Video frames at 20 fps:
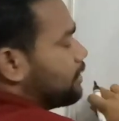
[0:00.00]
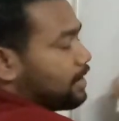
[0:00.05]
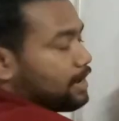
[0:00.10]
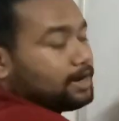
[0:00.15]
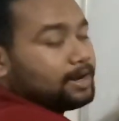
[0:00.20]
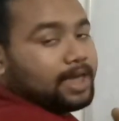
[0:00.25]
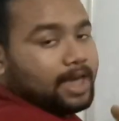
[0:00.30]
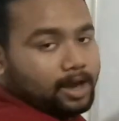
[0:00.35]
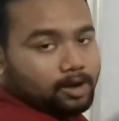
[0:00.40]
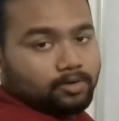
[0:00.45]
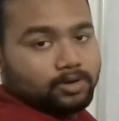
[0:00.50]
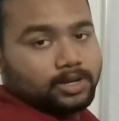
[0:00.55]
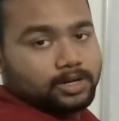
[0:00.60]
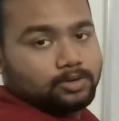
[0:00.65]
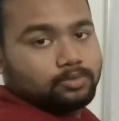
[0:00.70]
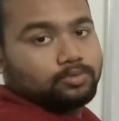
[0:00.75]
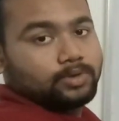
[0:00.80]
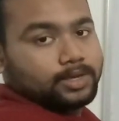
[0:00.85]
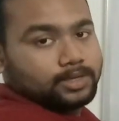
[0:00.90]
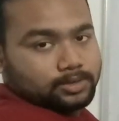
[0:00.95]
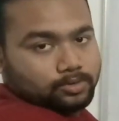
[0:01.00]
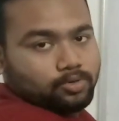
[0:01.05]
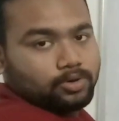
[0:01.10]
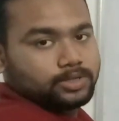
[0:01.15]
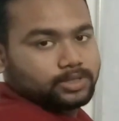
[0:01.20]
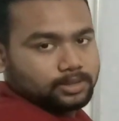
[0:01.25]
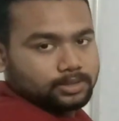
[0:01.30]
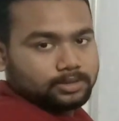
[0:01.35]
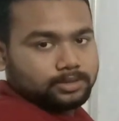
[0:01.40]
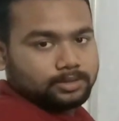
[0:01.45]
that according to his
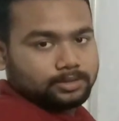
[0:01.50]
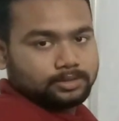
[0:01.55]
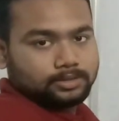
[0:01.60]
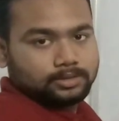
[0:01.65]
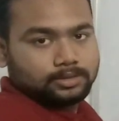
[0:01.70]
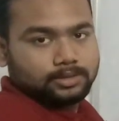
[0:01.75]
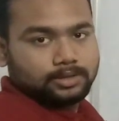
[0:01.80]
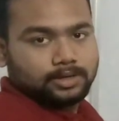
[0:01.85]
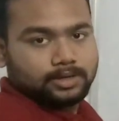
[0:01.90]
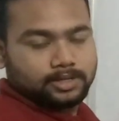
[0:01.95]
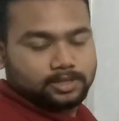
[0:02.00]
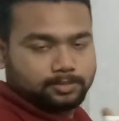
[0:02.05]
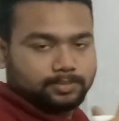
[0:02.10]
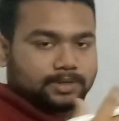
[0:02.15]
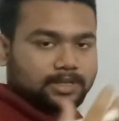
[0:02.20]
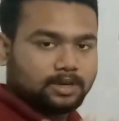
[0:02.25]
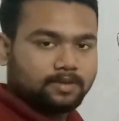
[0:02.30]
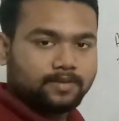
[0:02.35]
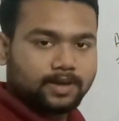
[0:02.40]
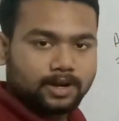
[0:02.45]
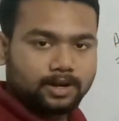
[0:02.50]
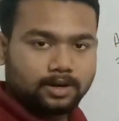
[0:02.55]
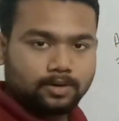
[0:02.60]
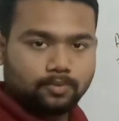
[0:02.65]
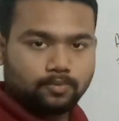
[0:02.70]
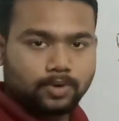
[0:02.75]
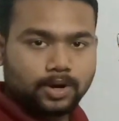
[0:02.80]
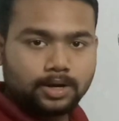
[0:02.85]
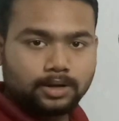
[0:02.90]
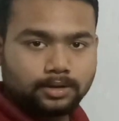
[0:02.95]
question it has been
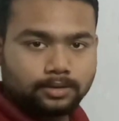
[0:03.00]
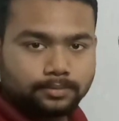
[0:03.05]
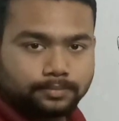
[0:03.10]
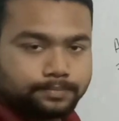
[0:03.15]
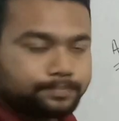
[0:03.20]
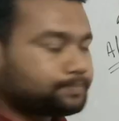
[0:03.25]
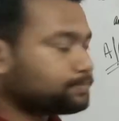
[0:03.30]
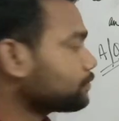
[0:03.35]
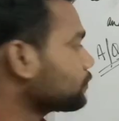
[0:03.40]
given what?